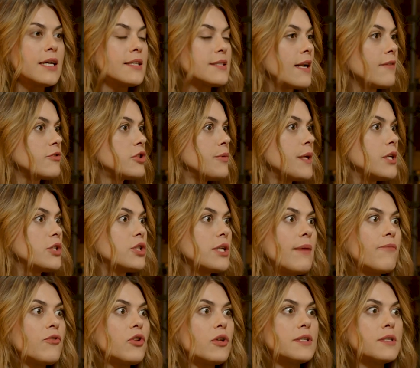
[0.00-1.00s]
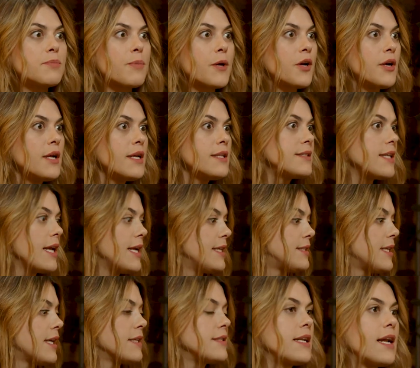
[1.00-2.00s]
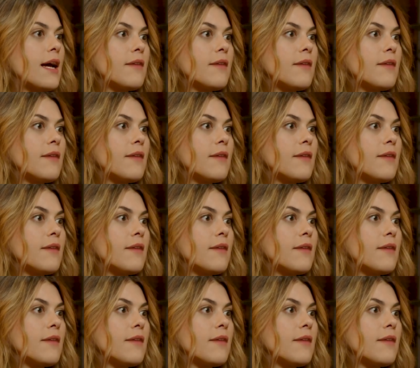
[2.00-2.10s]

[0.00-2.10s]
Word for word: It doesn't have to be a shameful experience. Hey. It doesn't